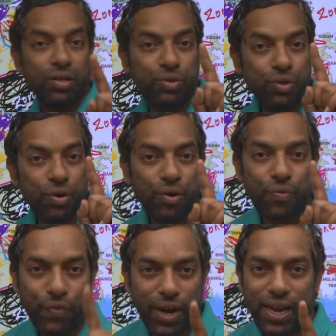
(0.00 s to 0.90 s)
zone
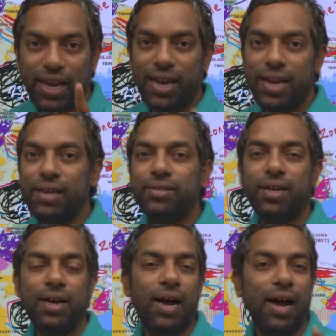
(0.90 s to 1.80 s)
5 is the
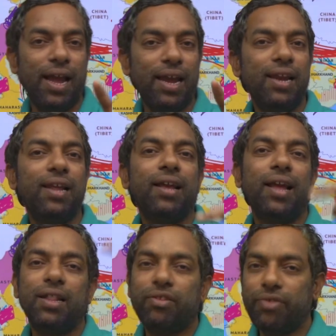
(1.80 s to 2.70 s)
highly
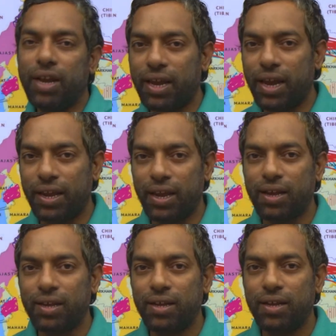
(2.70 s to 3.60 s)
earthquake area.
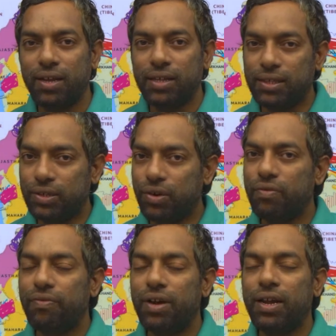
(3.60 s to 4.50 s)
Zone
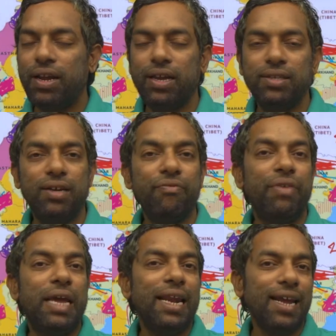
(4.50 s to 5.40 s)
5 is the
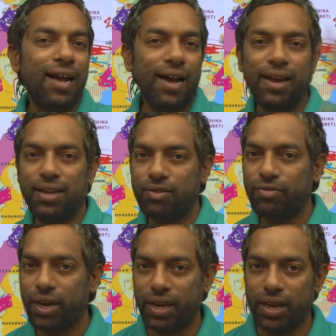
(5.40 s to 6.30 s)
very high
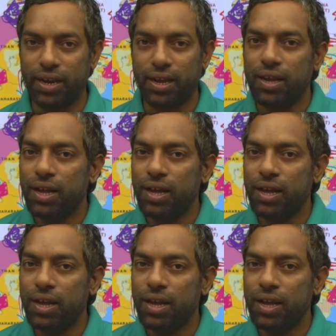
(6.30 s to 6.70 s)
earthquake area,